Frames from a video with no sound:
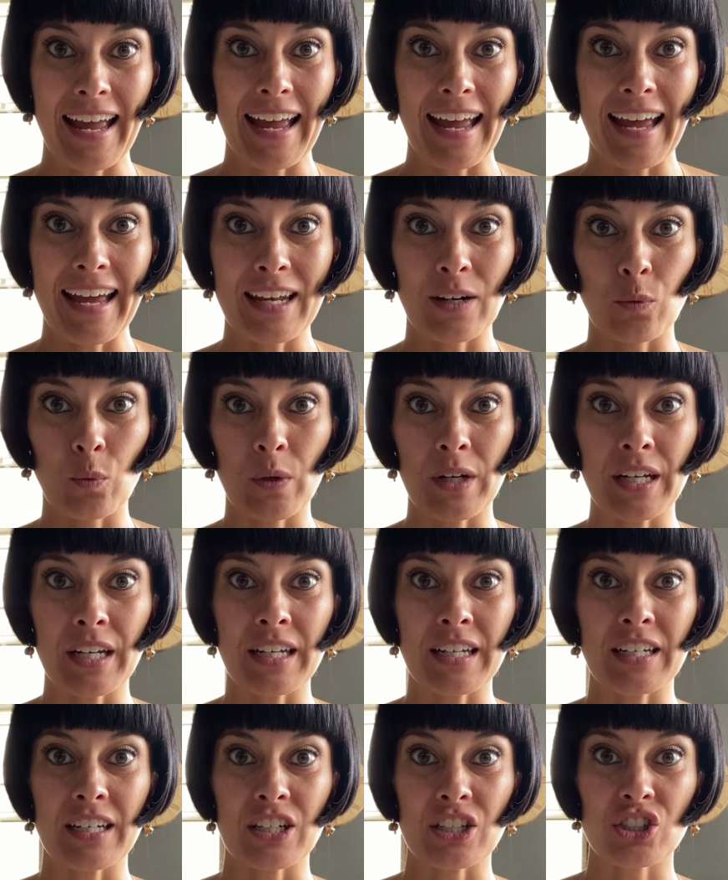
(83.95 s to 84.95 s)
and
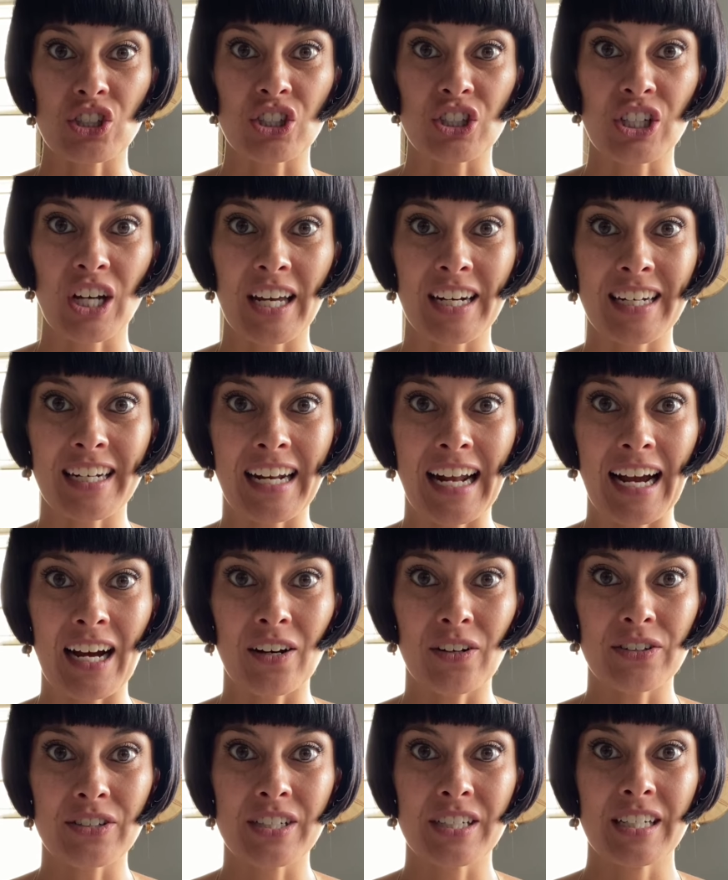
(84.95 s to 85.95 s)
we shut it
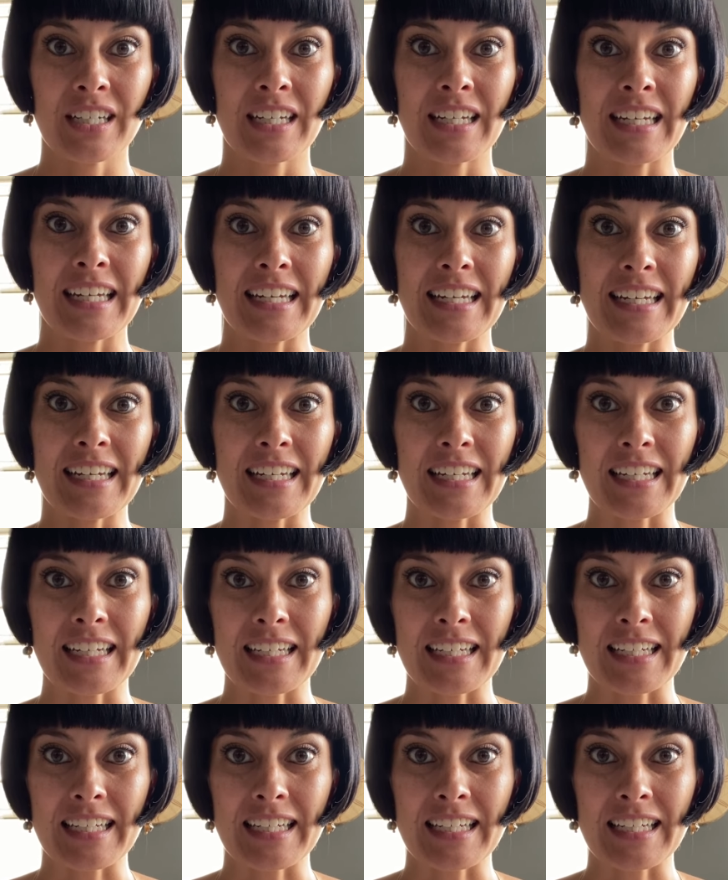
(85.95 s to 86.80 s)
out. It